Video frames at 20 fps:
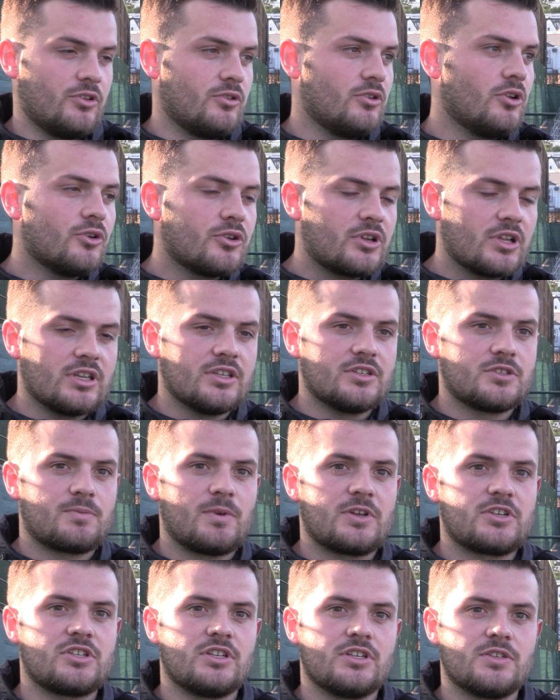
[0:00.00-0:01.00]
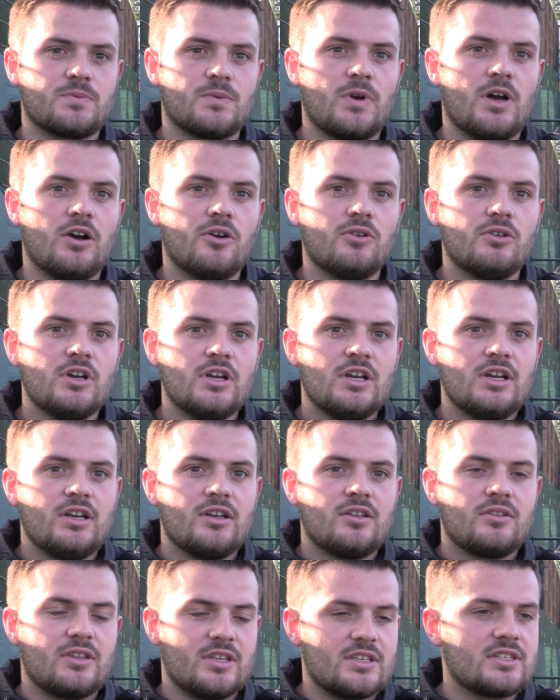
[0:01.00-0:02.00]
locally especially as well,
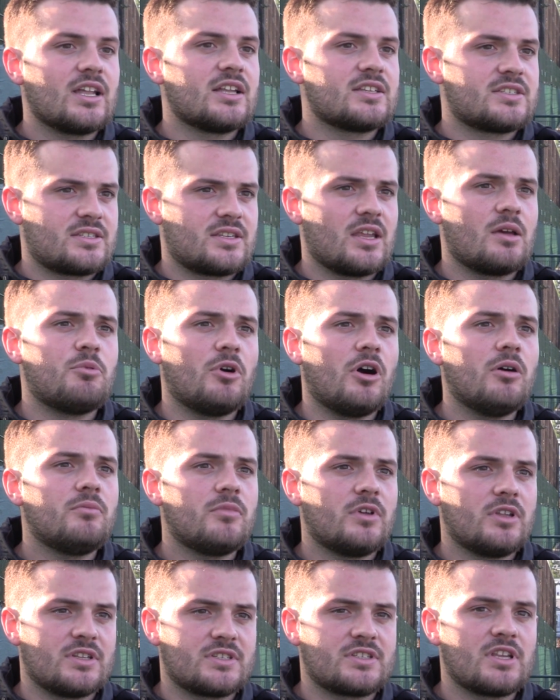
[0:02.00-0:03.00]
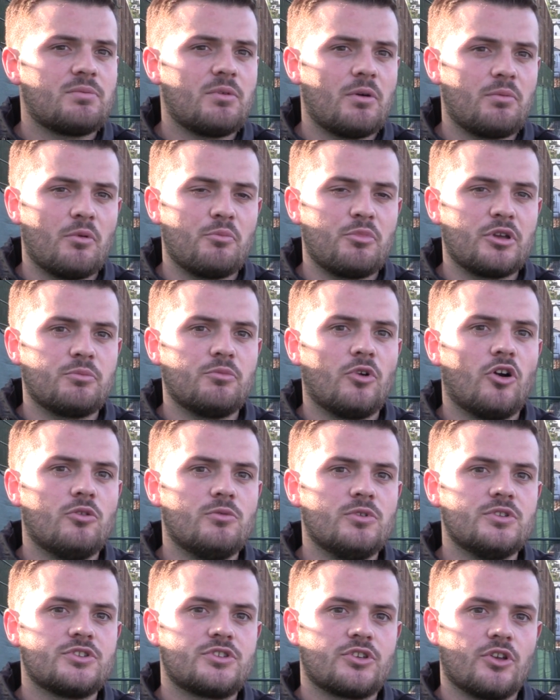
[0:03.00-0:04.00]
these lads step up, and they step up at big
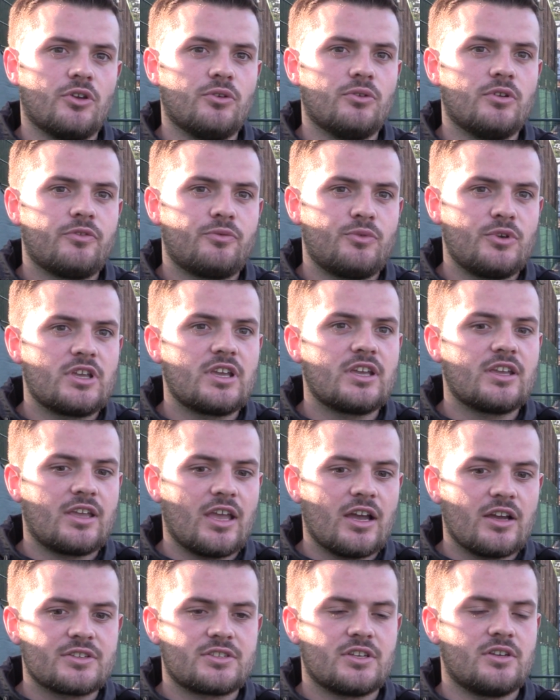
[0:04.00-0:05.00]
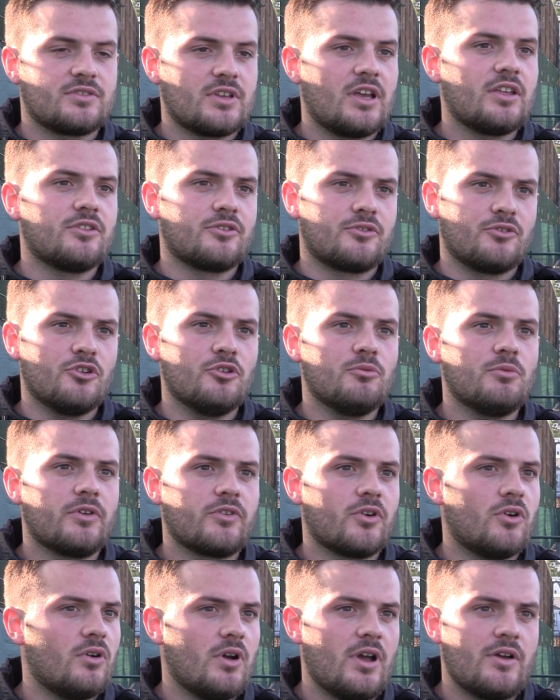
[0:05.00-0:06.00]
moments. So if we can get ourselves out of the group,
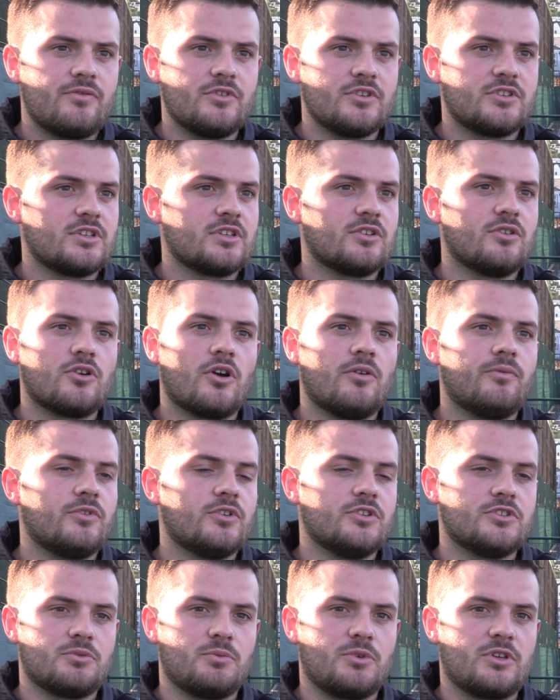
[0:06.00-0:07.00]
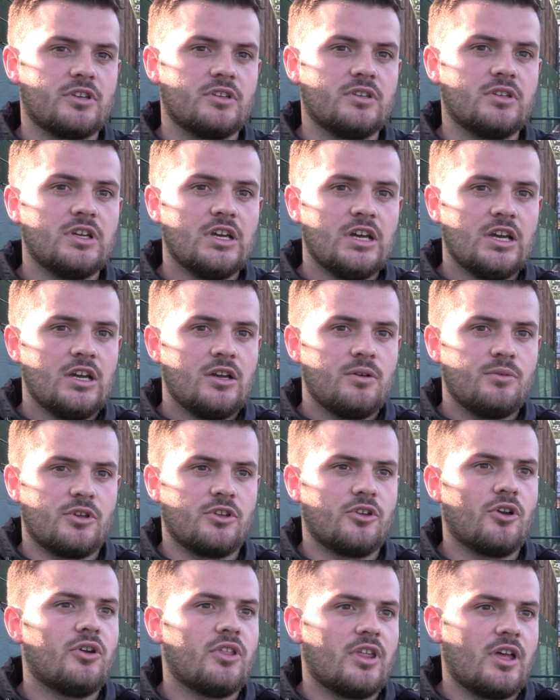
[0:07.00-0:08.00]
I've got every single confidence that we can
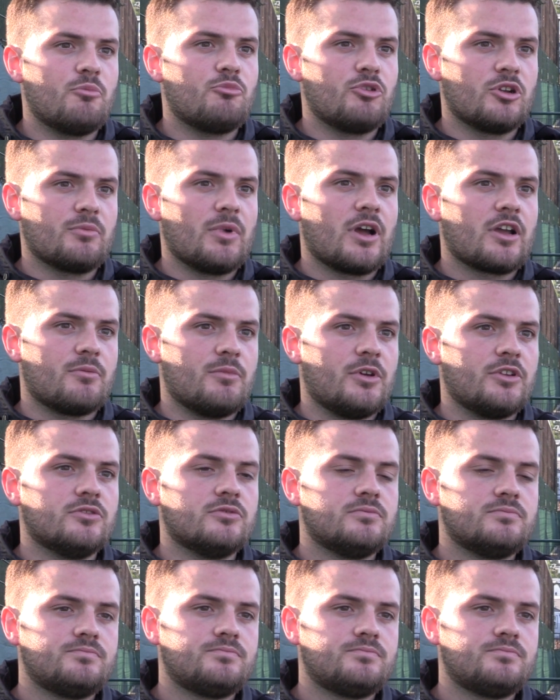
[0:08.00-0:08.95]
go there and bring back a medal.